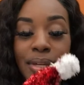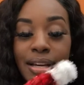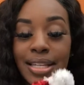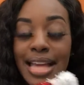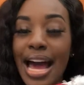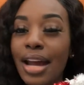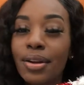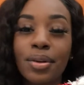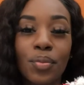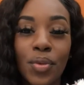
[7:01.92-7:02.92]
because I
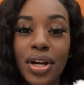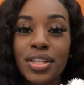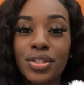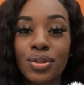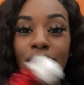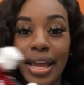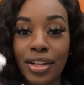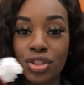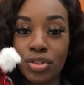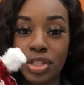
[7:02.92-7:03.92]
didn't want to do like
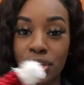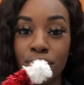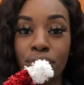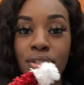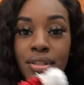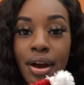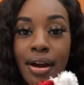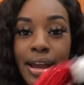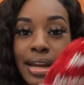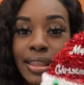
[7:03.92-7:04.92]
a traditional star
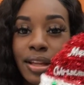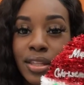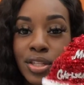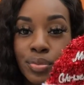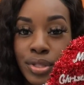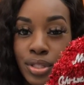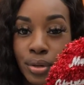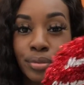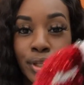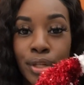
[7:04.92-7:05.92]
and I thought this was
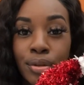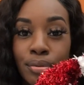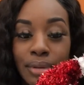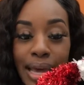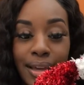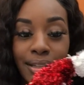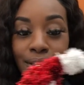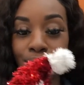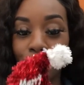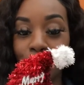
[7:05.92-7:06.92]
so cute, like a
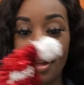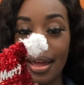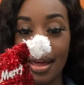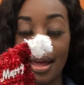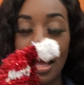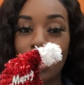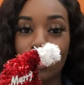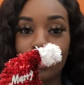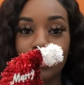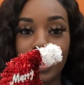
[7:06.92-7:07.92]
little
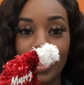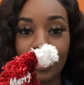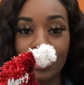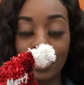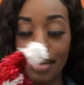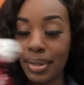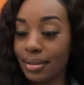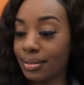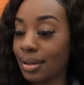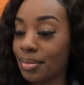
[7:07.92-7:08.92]
elf ear. I mean,
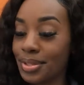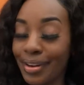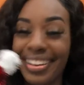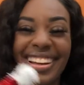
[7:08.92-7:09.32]
I'm sorry.